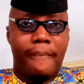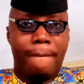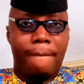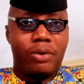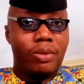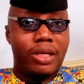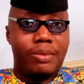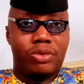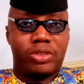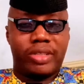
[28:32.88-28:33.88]
problem
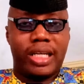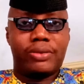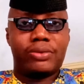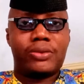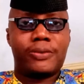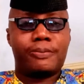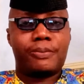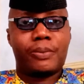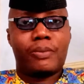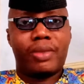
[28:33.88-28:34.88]
on ground.
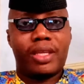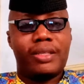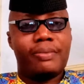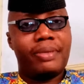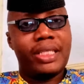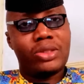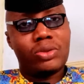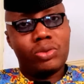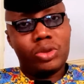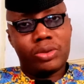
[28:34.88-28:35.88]
The best
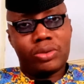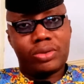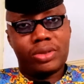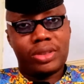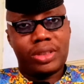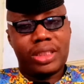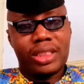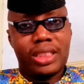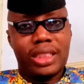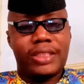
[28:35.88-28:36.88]
solution
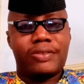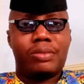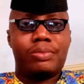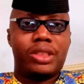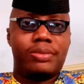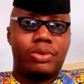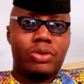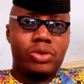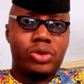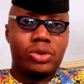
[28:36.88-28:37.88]
is for Ms.
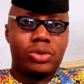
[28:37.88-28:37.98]
Bolus